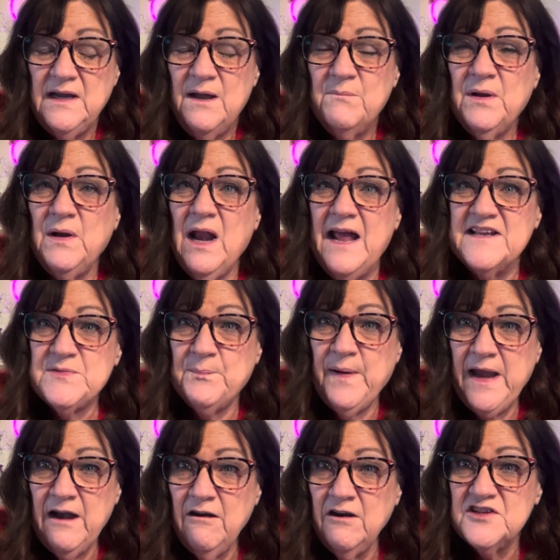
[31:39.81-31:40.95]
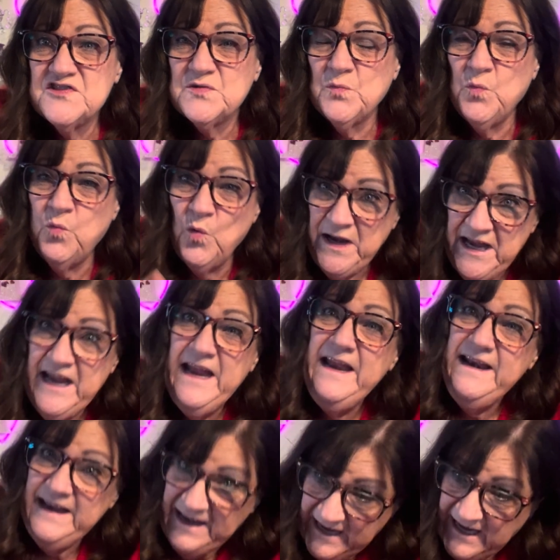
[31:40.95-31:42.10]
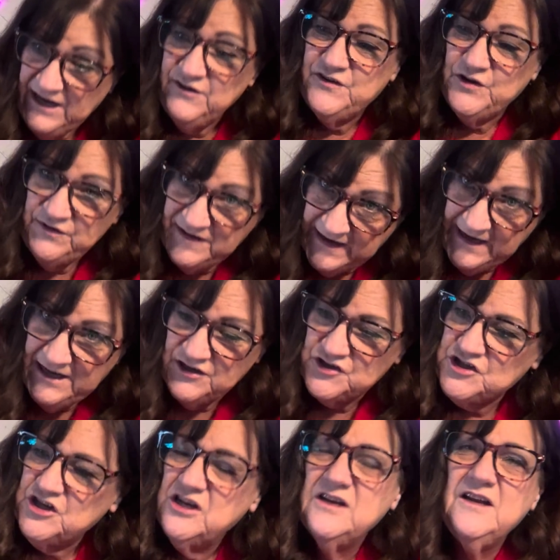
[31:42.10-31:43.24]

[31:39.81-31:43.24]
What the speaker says: But as parents, we need to teach